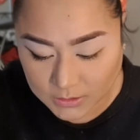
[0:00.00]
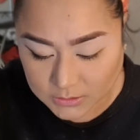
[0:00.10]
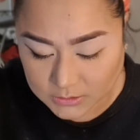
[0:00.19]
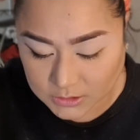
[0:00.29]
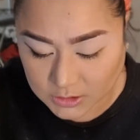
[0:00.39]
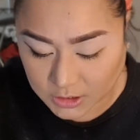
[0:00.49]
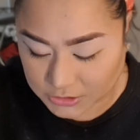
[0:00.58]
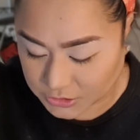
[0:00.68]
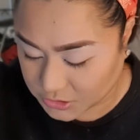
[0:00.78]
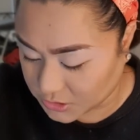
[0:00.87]
the
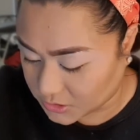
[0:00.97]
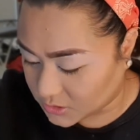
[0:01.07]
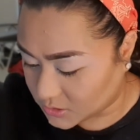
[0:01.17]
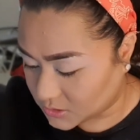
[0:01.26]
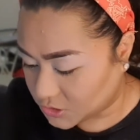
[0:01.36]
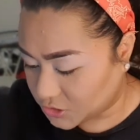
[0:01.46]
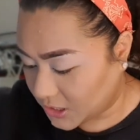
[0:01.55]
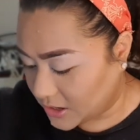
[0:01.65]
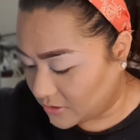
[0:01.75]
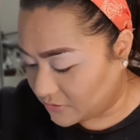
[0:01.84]
darker
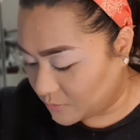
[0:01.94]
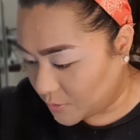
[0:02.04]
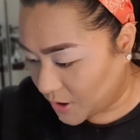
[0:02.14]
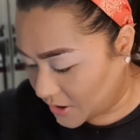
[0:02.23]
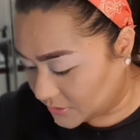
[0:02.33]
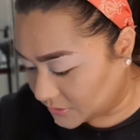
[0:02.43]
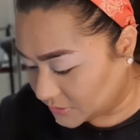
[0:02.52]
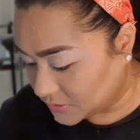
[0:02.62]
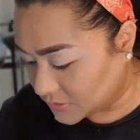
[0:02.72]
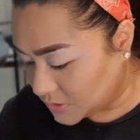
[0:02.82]
shade of brown.
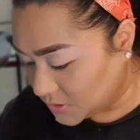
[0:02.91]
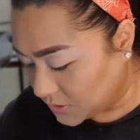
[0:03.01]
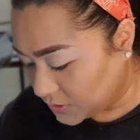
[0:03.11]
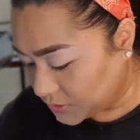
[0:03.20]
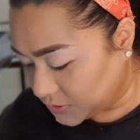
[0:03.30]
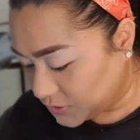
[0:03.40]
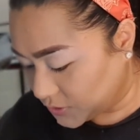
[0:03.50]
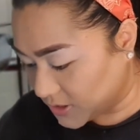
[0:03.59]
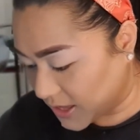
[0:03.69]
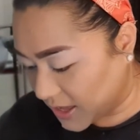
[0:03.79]
So
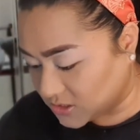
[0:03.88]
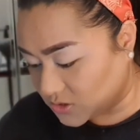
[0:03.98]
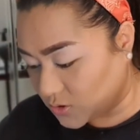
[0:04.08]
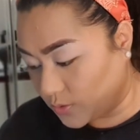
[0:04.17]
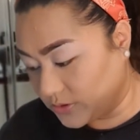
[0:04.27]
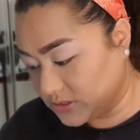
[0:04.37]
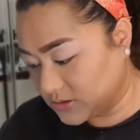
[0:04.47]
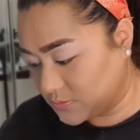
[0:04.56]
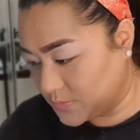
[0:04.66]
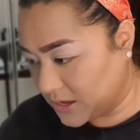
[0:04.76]
that's going
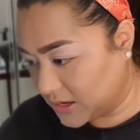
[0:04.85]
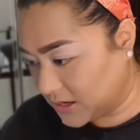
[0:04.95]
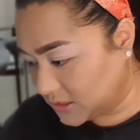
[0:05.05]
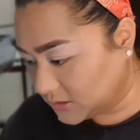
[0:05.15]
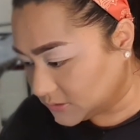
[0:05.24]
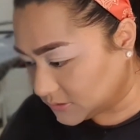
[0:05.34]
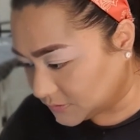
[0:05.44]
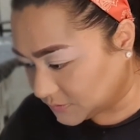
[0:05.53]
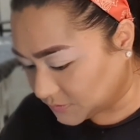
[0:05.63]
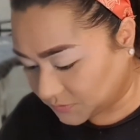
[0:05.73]
to be,
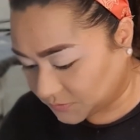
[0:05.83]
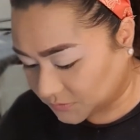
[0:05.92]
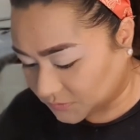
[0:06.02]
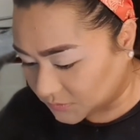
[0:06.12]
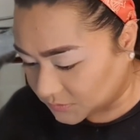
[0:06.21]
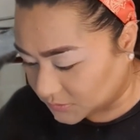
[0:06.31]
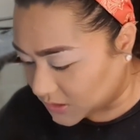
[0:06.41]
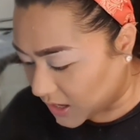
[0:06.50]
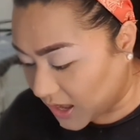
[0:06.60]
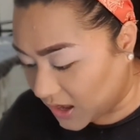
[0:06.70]

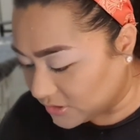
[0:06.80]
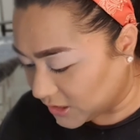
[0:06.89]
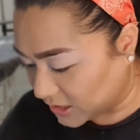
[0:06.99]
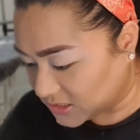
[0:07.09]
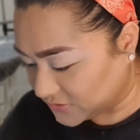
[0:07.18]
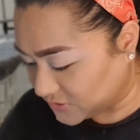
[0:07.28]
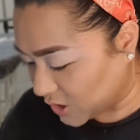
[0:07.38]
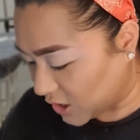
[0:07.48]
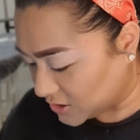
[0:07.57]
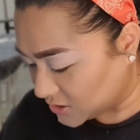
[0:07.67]
I have lots of
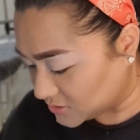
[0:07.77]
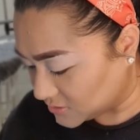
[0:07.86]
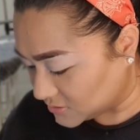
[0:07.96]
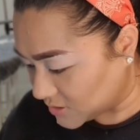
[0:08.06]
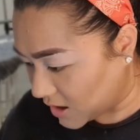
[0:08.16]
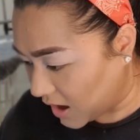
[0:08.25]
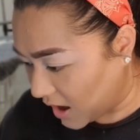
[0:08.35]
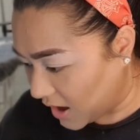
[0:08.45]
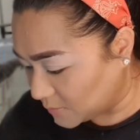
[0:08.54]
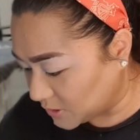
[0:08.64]
dark.
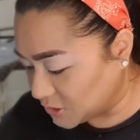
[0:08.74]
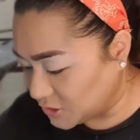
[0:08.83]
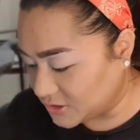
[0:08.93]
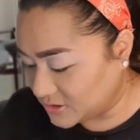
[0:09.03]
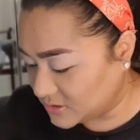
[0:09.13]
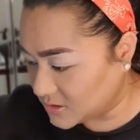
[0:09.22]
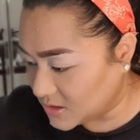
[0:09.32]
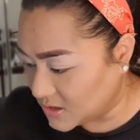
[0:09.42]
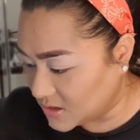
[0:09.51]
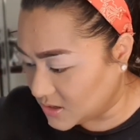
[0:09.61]
I'm gonna use
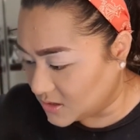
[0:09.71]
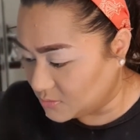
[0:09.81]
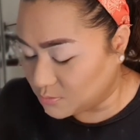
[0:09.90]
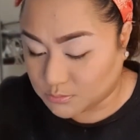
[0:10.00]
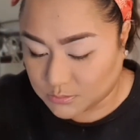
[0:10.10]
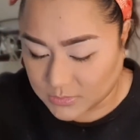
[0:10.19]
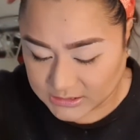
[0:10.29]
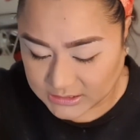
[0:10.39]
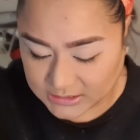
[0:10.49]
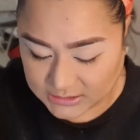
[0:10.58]

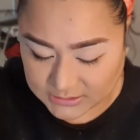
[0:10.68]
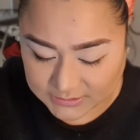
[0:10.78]
Muddy.